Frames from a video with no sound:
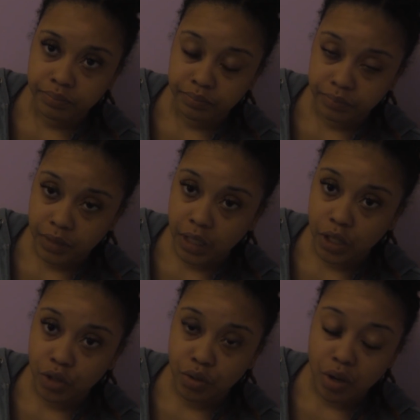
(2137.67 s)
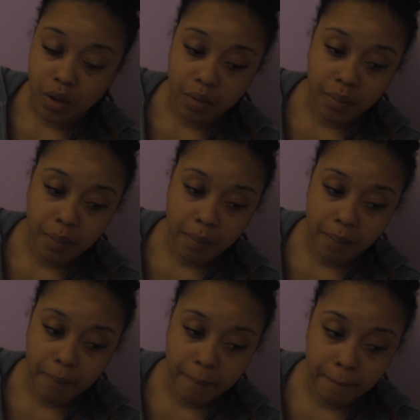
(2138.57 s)
There you go.
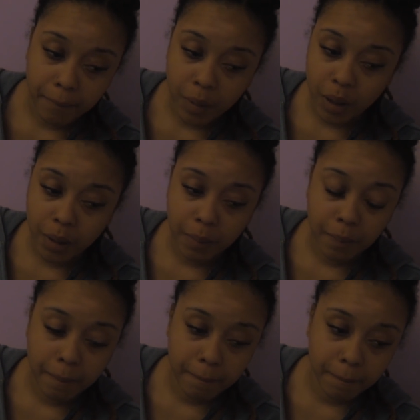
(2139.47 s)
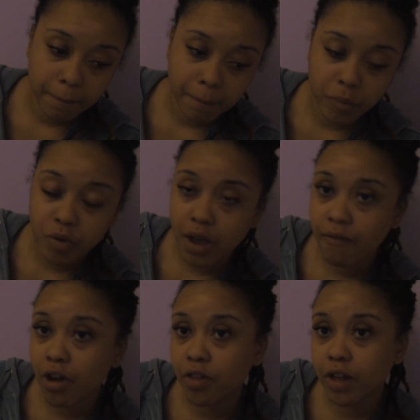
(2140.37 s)
Okay. You
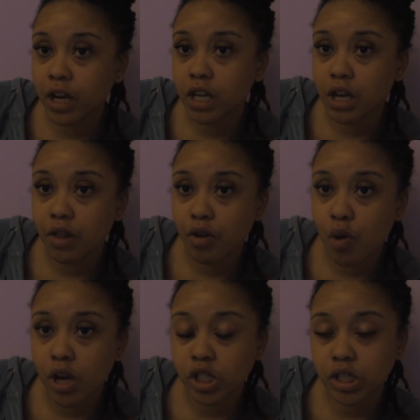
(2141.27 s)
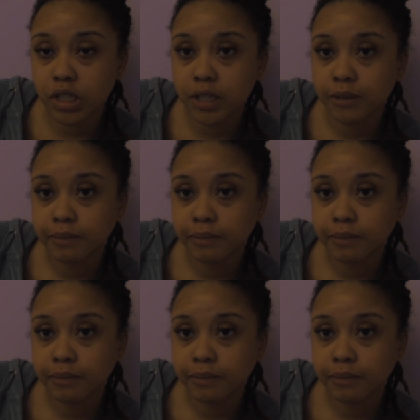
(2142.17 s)
have any other questions?